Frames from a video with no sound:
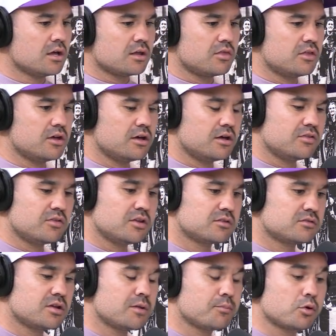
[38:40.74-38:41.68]
the
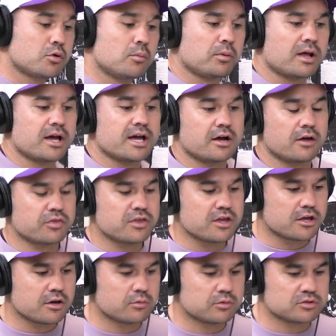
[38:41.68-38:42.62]
typical play. I
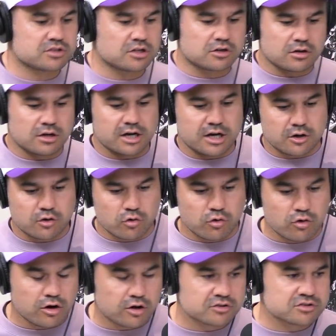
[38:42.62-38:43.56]
think it was a
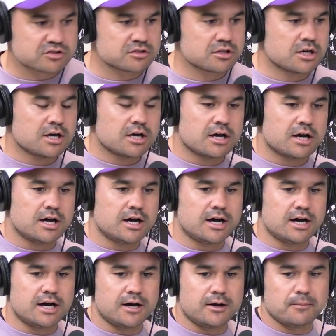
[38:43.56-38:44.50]
cross
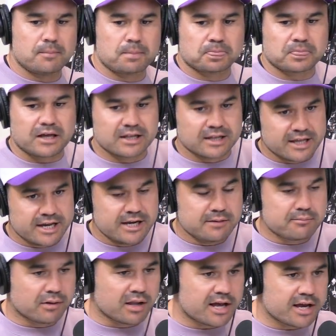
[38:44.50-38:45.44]

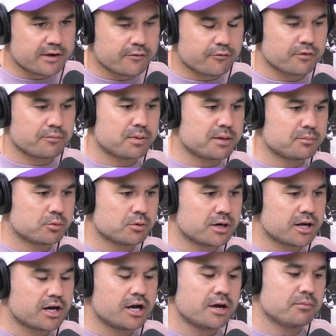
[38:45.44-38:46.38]
lead play for people at
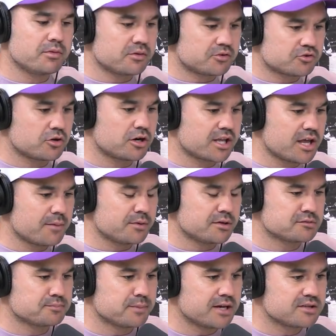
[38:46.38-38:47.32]
home that trying to keep it
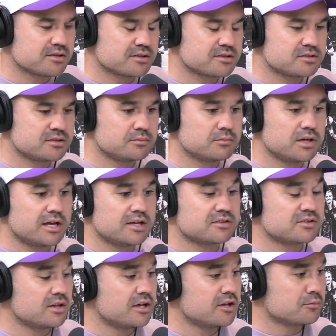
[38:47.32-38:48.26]
as basic
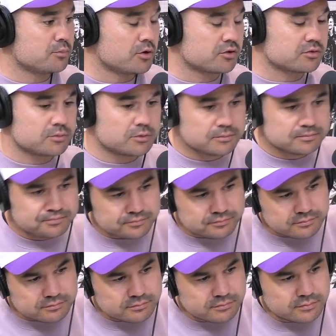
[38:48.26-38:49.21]
as possible.
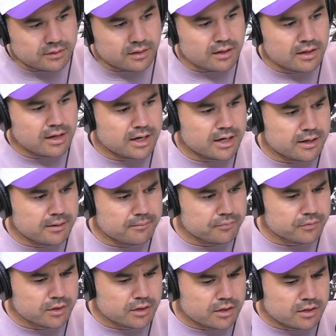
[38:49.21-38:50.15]

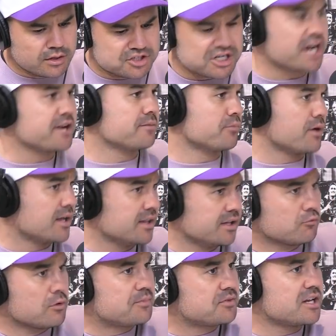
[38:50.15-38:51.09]
Jaden Bradley
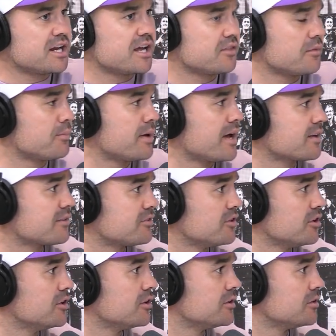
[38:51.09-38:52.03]
rips it out the back
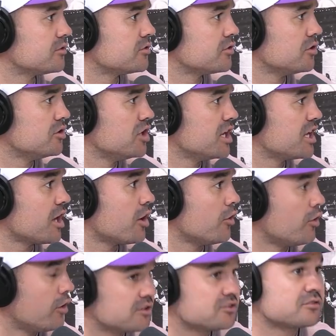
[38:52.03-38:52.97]
to Nico
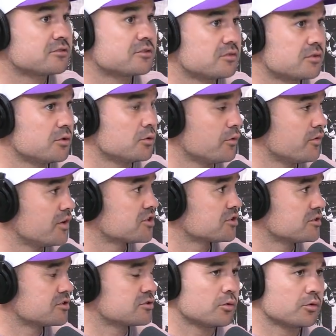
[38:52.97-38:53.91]
Hines to
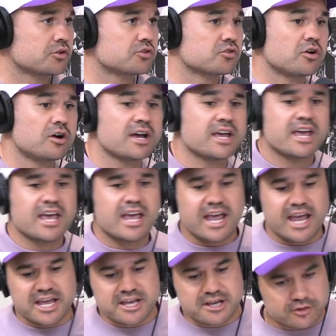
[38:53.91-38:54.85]
eventually score the try.
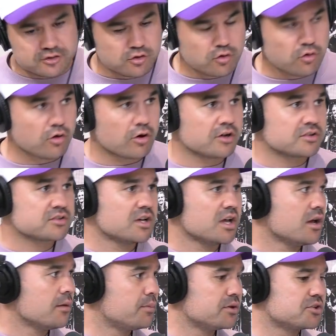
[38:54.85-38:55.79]
He goes cross,
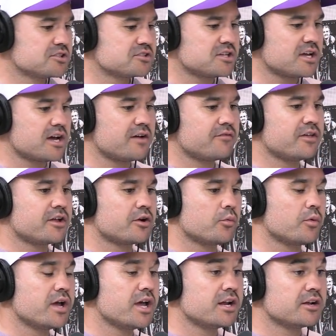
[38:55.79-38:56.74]
but just to have that
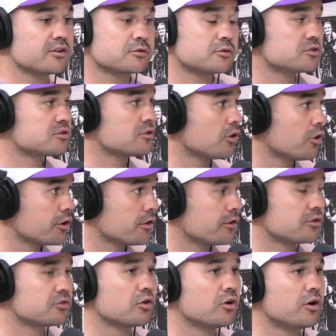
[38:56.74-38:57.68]
awareness, because a lot of
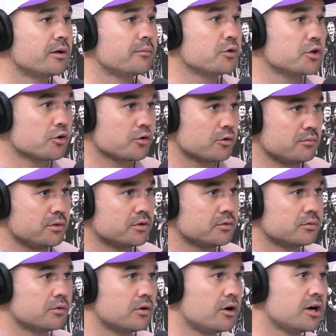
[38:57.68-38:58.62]
the time when you're in
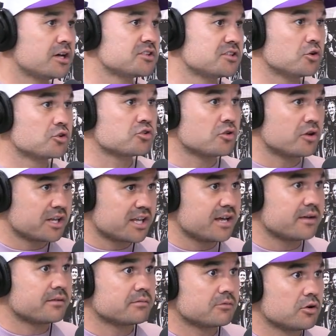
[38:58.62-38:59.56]
middle ice and you're trying to
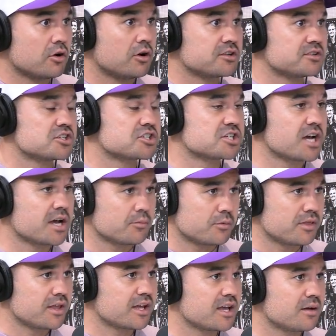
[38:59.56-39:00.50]
get guys in shape
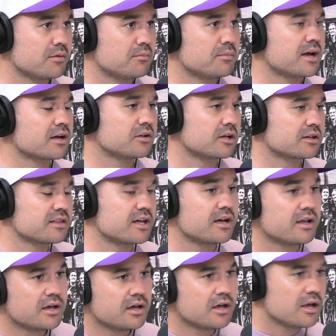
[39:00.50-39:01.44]
when they're coming back like
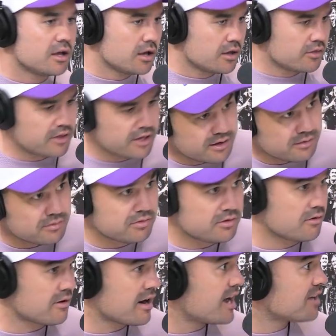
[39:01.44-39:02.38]
that,
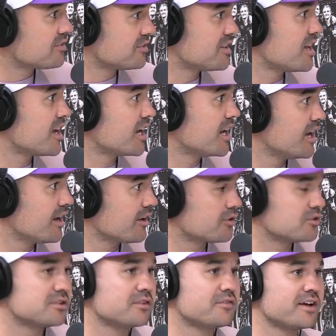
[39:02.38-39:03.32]
their ass is hanging out
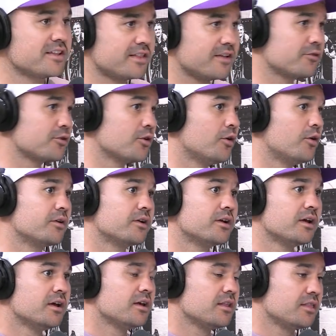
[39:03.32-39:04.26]
because
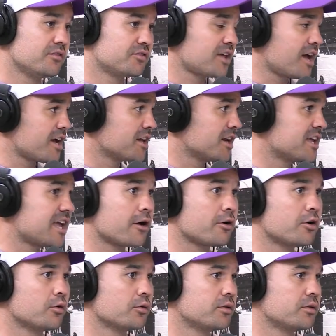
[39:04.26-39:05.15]
they've taken a carry or